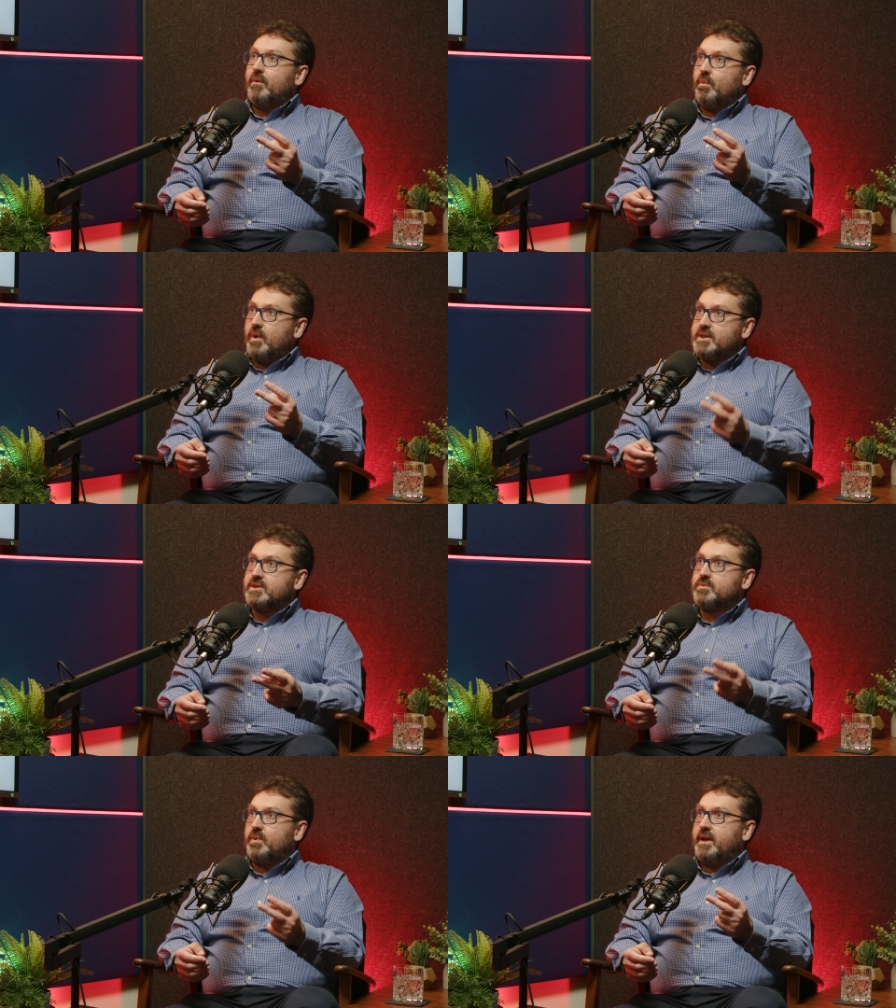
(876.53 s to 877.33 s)

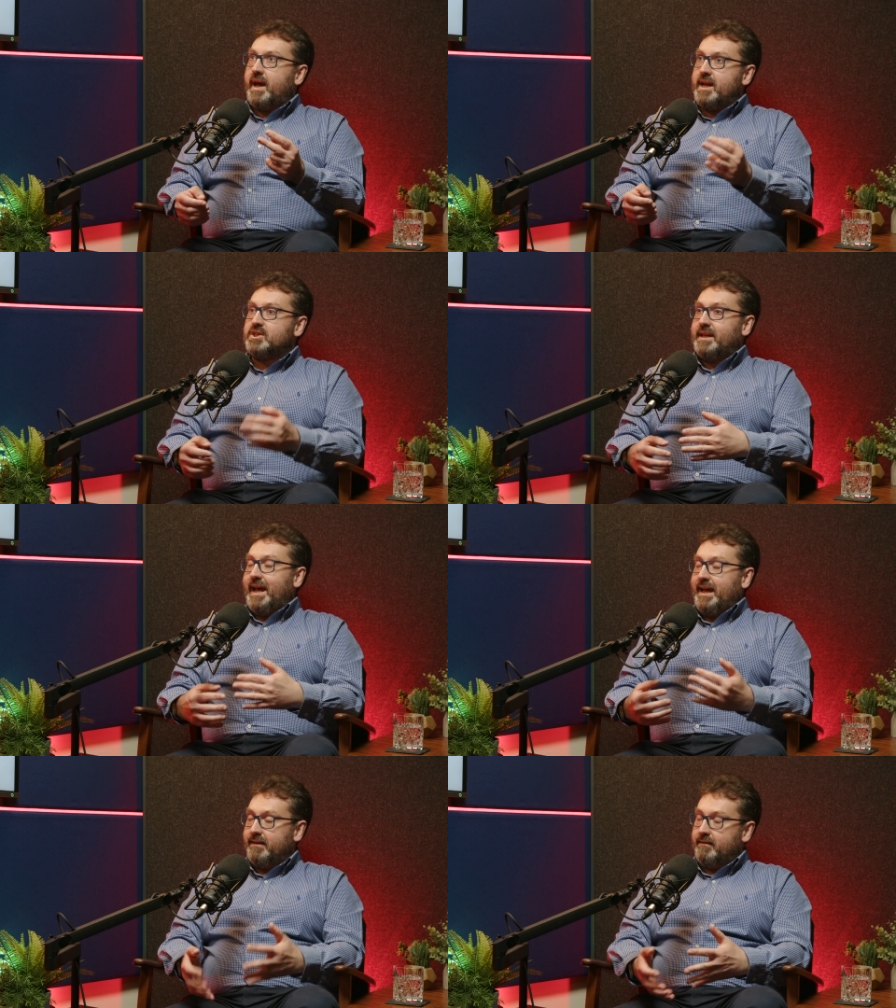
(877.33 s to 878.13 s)
once we're actually
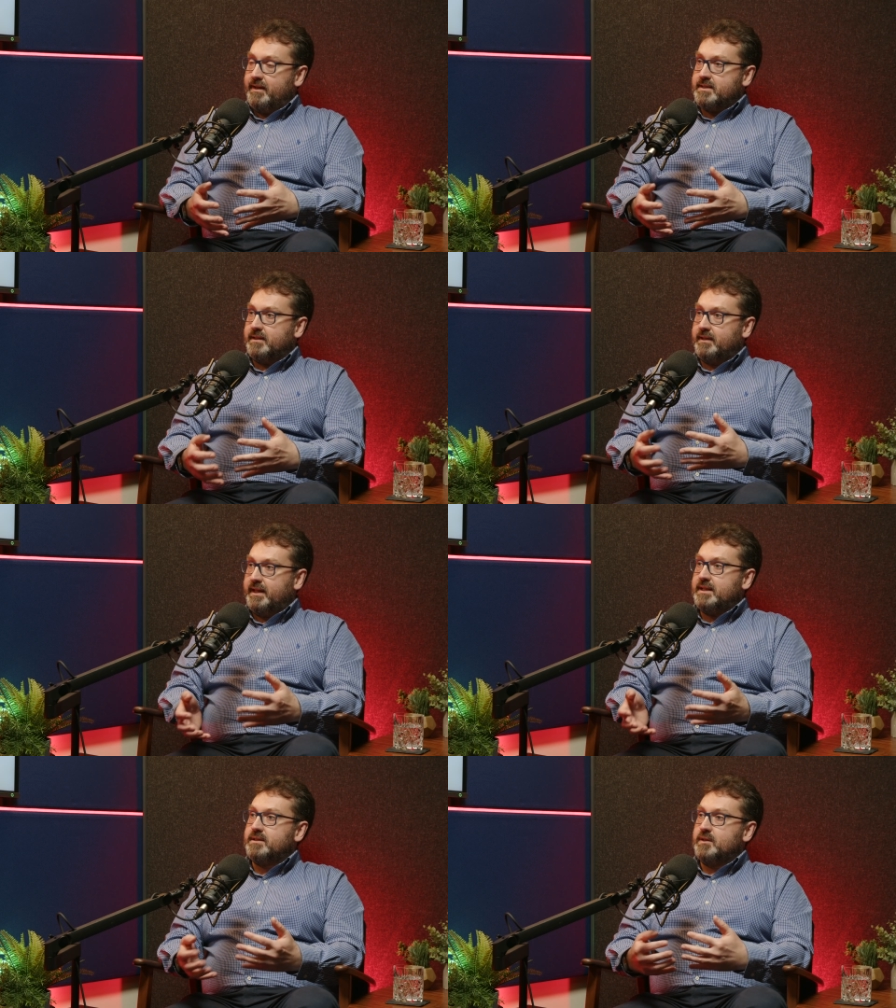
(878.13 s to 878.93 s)
analyzing the
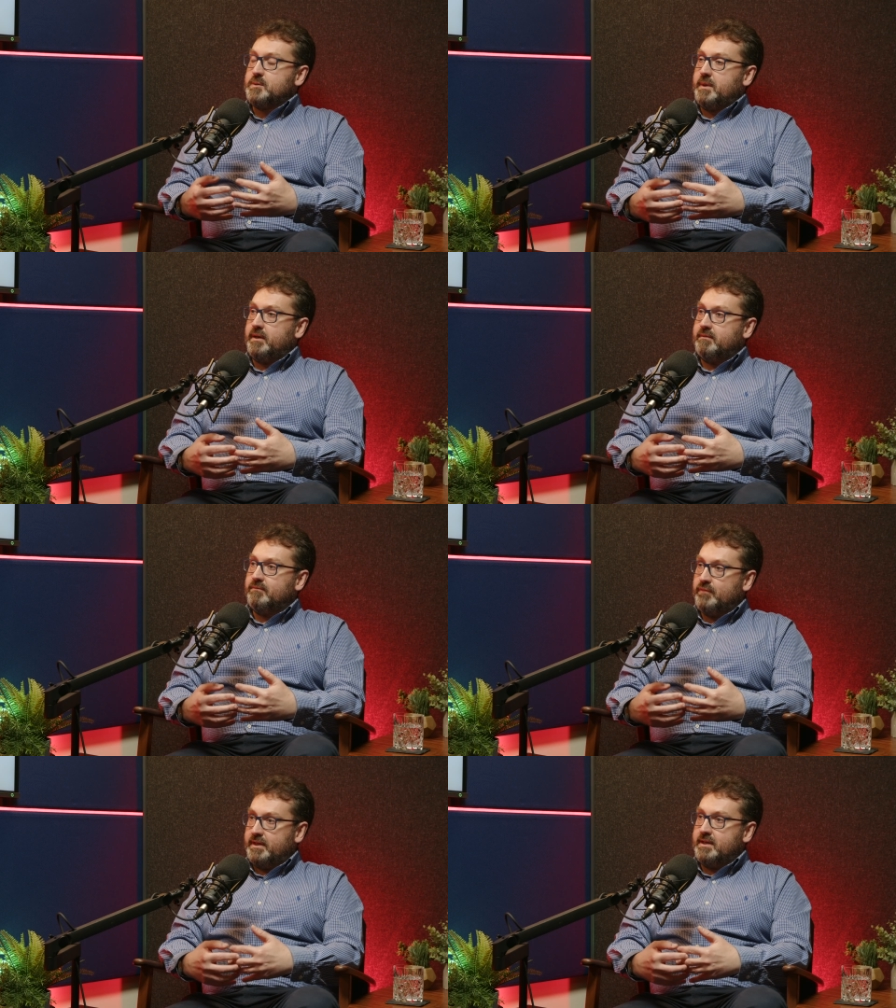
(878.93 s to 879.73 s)
data that's been
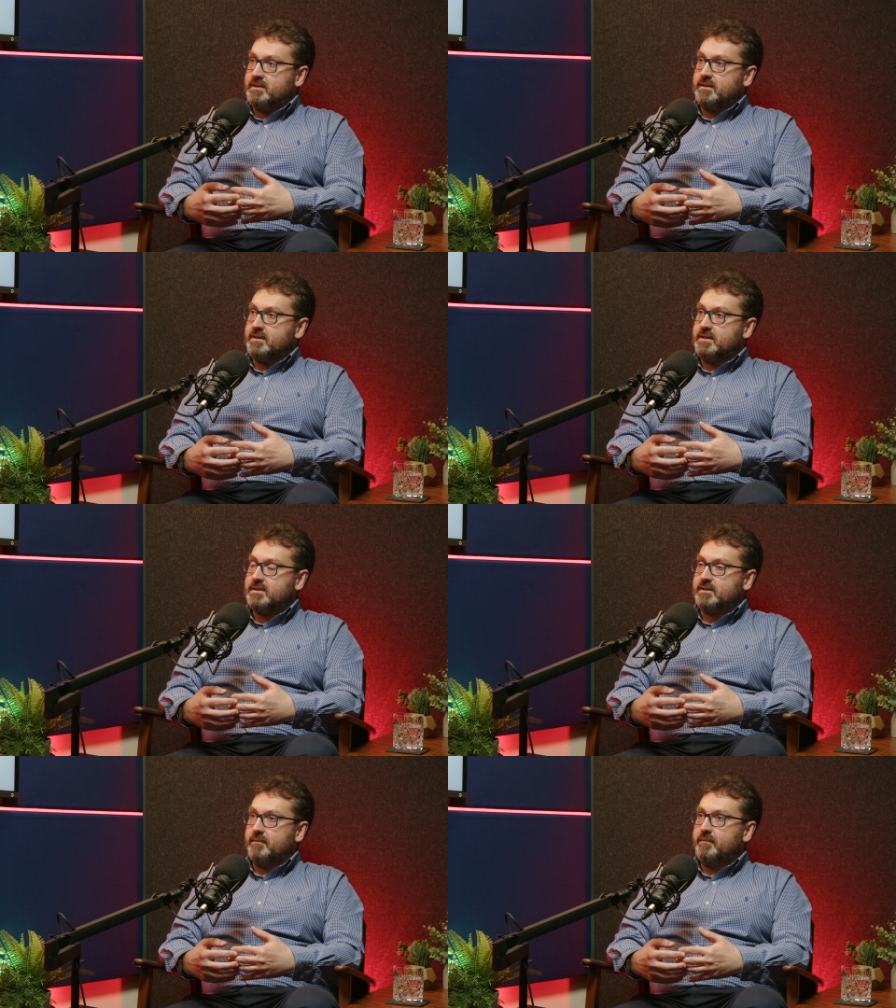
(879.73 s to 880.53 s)
written into the
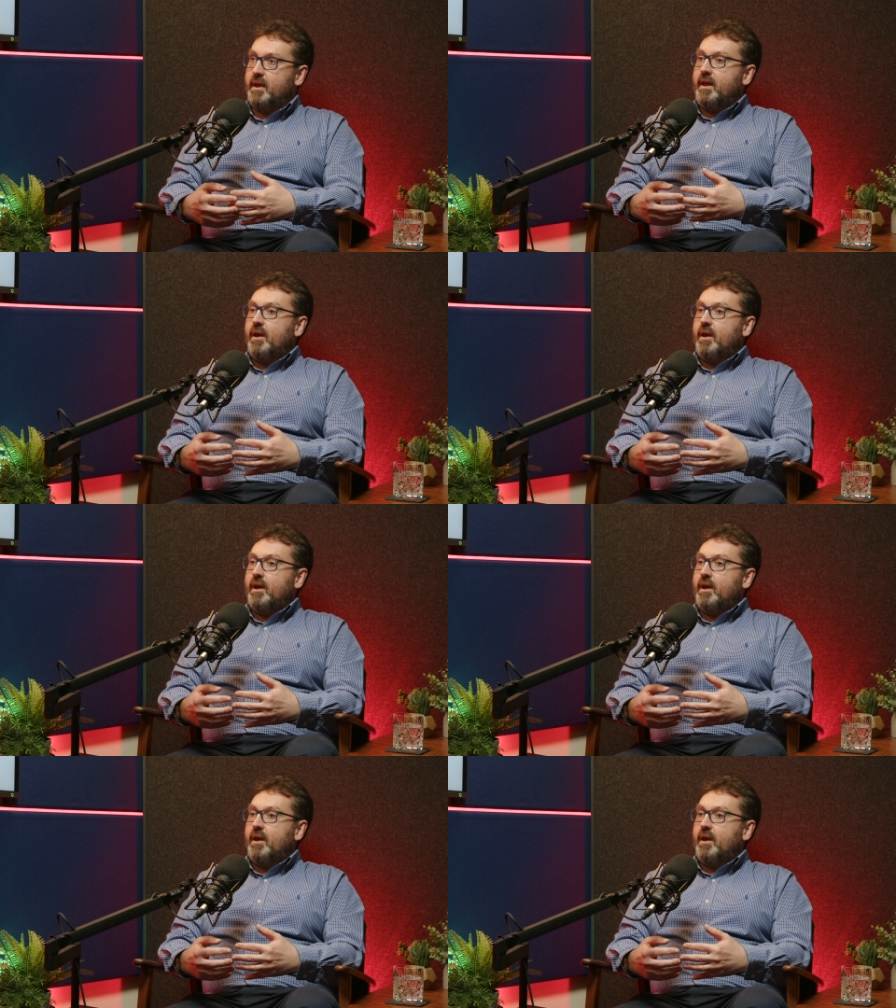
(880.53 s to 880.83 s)
system,